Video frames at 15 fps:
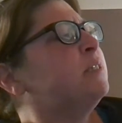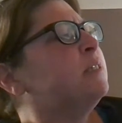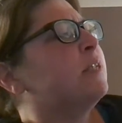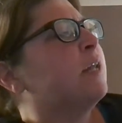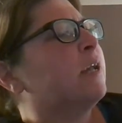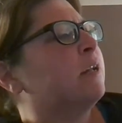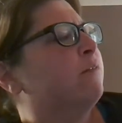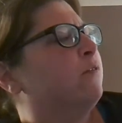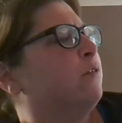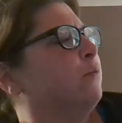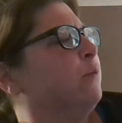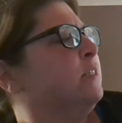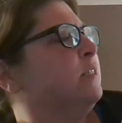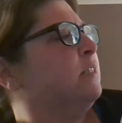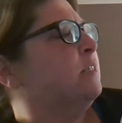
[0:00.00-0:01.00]
negative
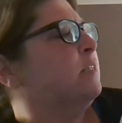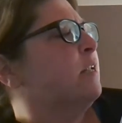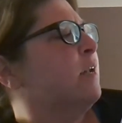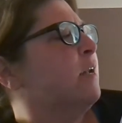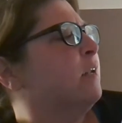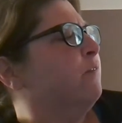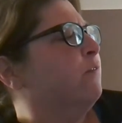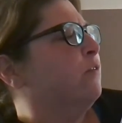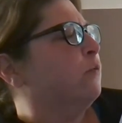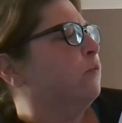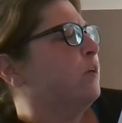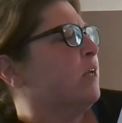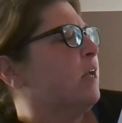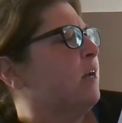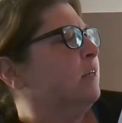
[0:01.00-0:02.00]
3 is a negative
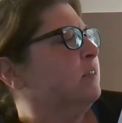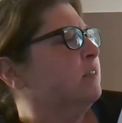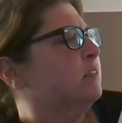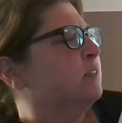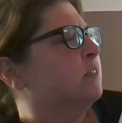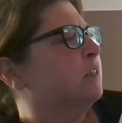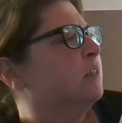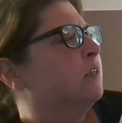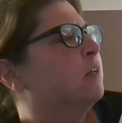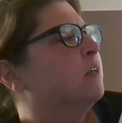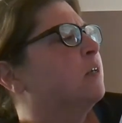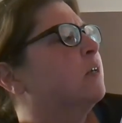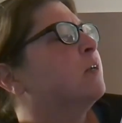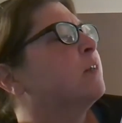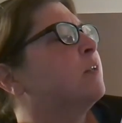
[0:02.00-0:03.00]
3x.
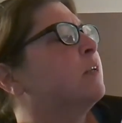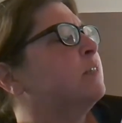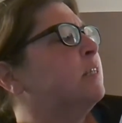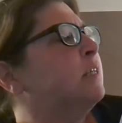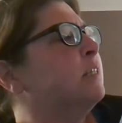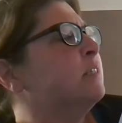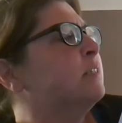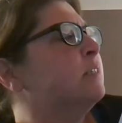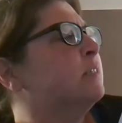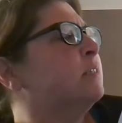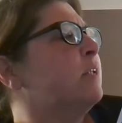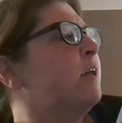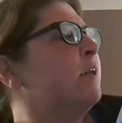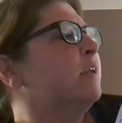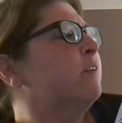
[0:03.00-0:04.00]
Then I take this
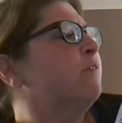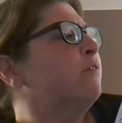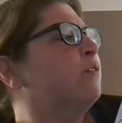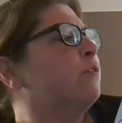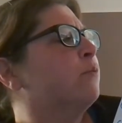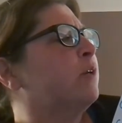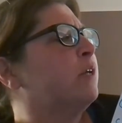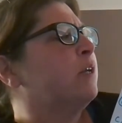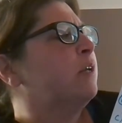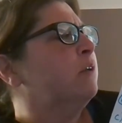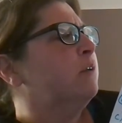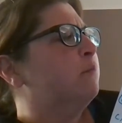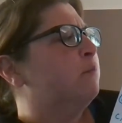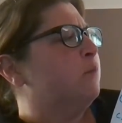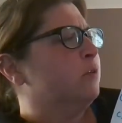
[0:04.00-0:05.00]
negative 3,
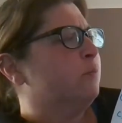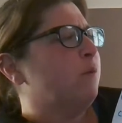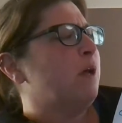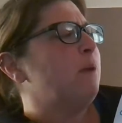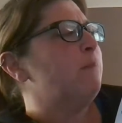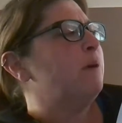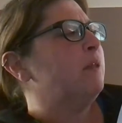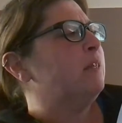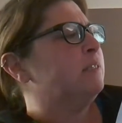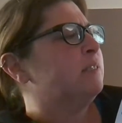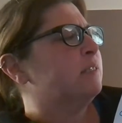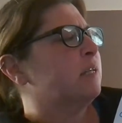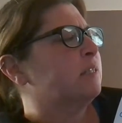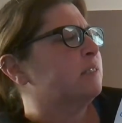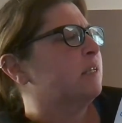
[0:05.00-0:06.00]
multiply it by
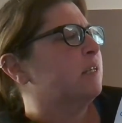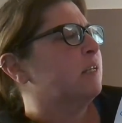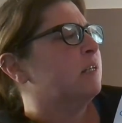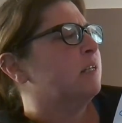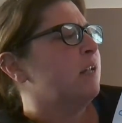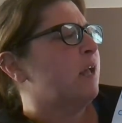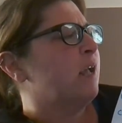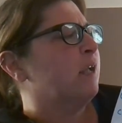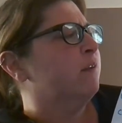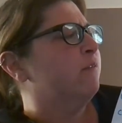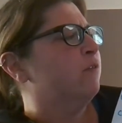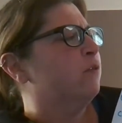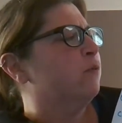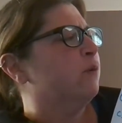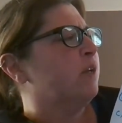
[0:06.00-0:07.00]
this x, I get a negative
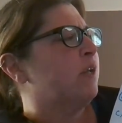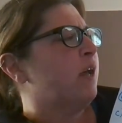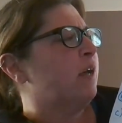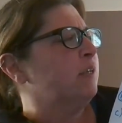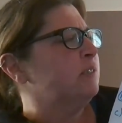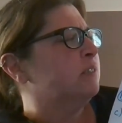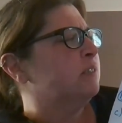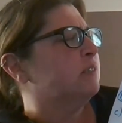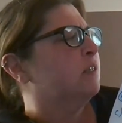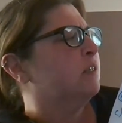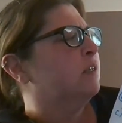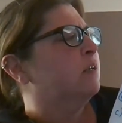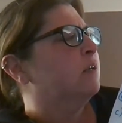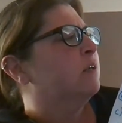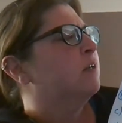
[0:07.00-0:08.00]
3x.
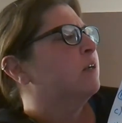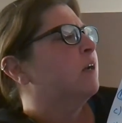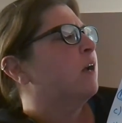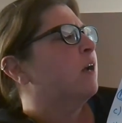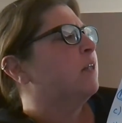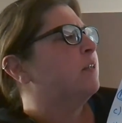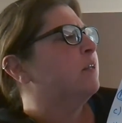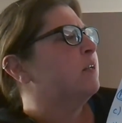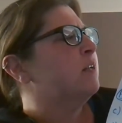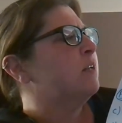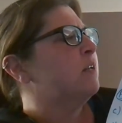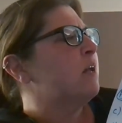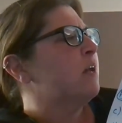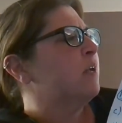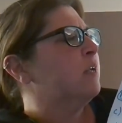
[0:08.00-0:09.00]
And
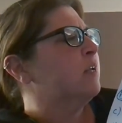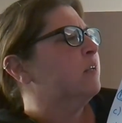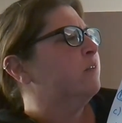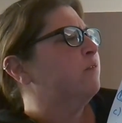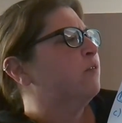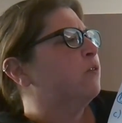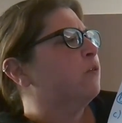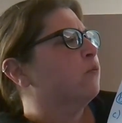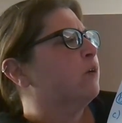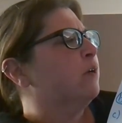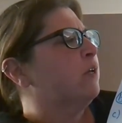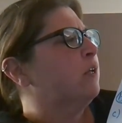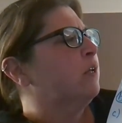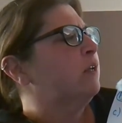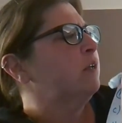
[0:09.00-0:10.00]
then negative
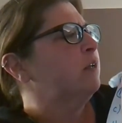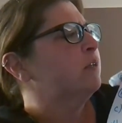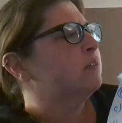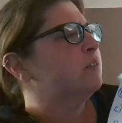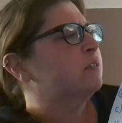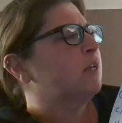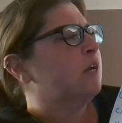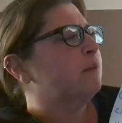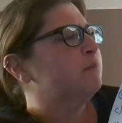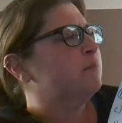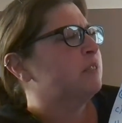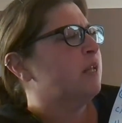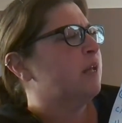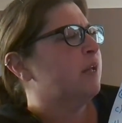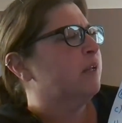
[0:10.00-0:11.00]
3
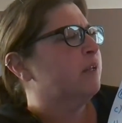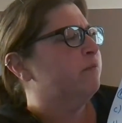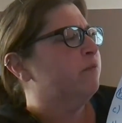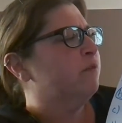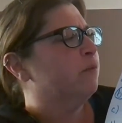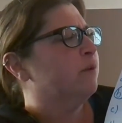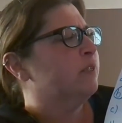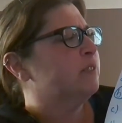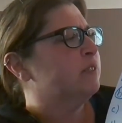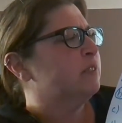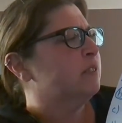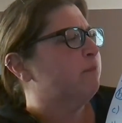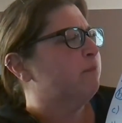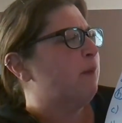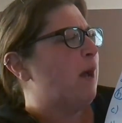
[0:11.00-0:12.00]
times negative 3 is
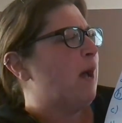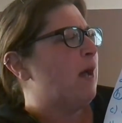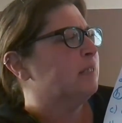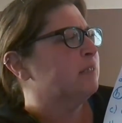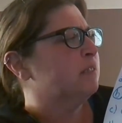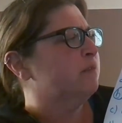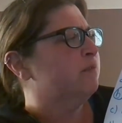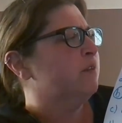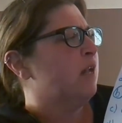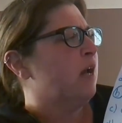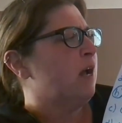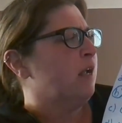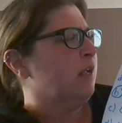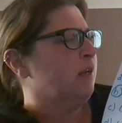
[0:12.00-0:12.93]
a positive 9.